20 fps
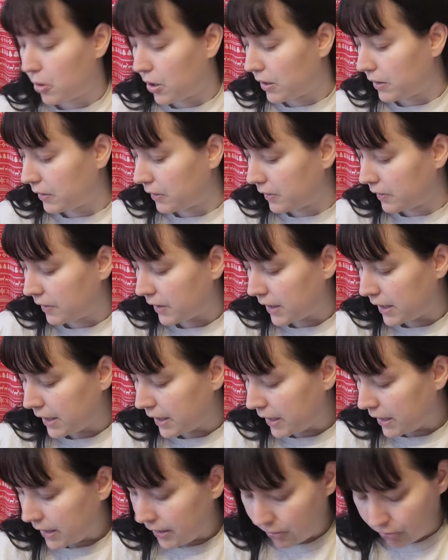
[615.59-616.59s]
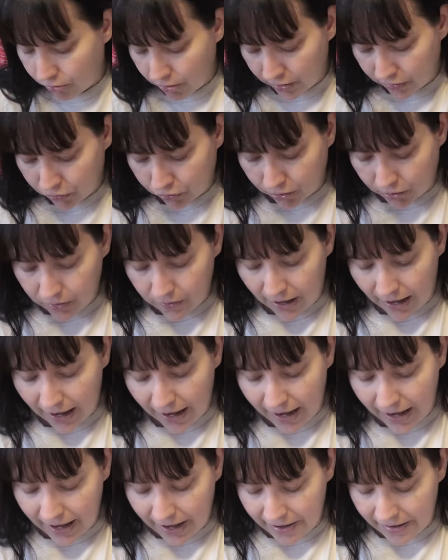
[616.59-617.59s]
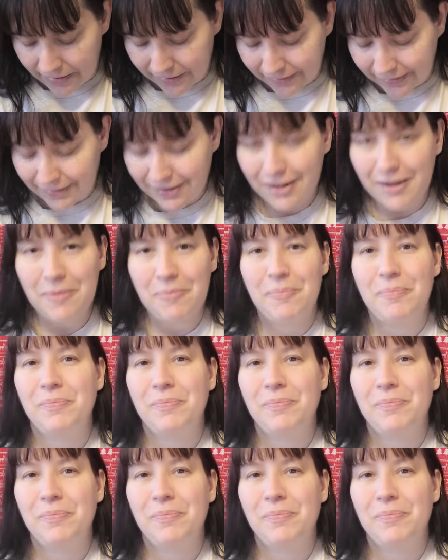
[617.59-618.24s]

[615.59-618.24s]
ones, retro, and